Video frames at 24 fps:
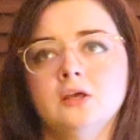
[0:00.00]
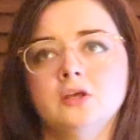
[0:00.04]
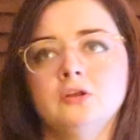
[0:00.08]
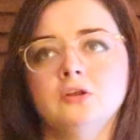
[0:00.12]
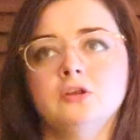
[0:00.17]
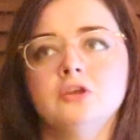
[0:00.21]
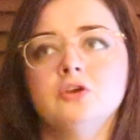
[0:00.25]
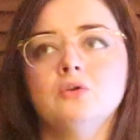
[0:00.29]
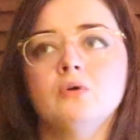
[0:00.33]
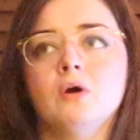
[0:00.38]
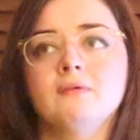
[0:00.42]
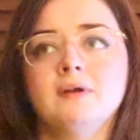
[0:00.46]

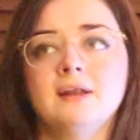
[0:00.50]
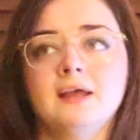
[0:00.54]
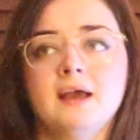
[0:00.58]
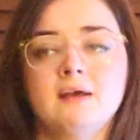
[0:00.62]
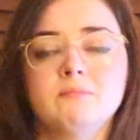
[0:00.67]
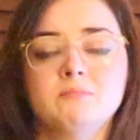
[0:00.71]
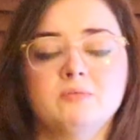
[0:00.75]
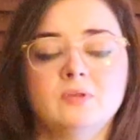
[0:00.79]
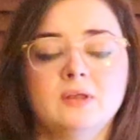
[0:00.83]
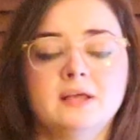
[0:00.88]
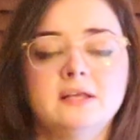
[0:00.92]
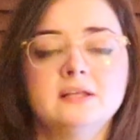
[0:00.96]
Like you already
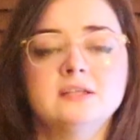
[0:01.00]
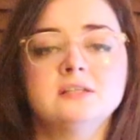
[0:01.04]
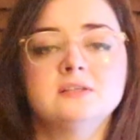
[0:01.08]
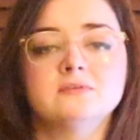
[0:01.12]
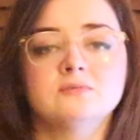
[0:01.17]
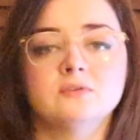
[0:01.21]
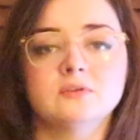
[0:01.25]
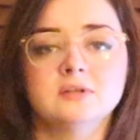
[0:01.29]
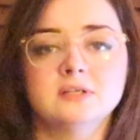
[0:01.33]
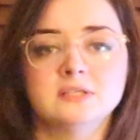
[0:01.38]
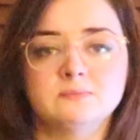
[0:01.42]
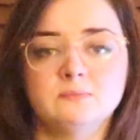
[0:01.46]
have plans
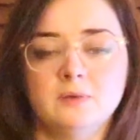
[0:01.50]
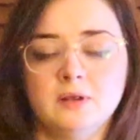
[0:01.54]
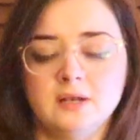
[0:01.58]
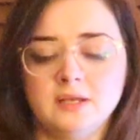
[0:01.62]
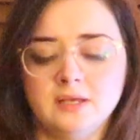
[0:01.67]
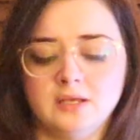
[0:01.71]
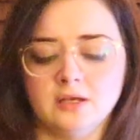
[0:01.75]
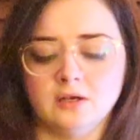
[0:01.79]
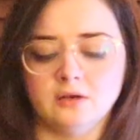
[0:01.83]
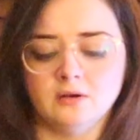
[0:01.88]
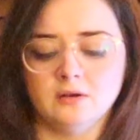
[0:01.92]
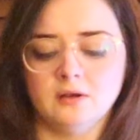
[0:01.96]
for this money
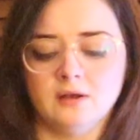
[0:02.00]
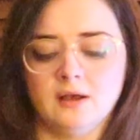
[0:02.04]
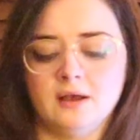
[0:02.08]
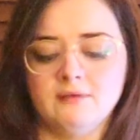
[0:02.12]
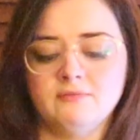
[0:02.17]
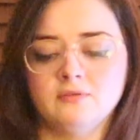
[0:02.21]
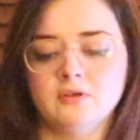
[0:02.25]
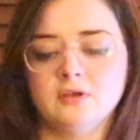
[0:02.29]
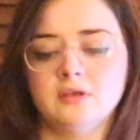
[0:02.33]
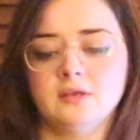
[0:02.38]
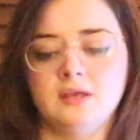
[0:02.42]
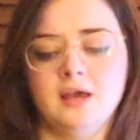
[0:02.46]
here. I
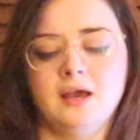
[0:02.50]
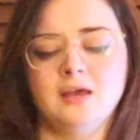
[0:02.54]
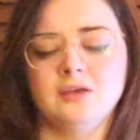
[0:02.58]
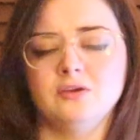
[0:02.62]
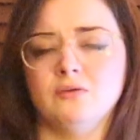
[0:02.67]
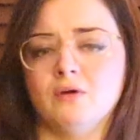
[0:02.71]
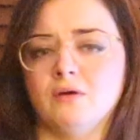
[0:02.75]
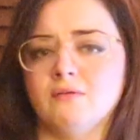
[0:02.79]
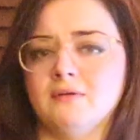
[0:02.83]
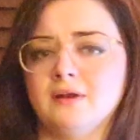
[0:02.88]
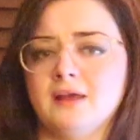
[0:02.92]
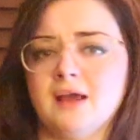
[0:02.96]
feel like, yeah,
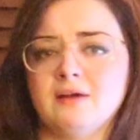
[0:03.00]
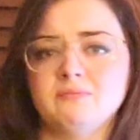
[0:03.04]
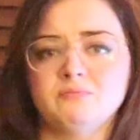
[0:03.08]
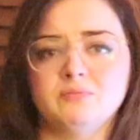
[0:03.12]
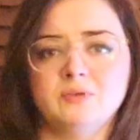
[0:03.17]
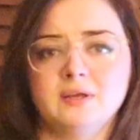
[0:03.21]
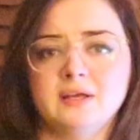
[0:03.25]
you already have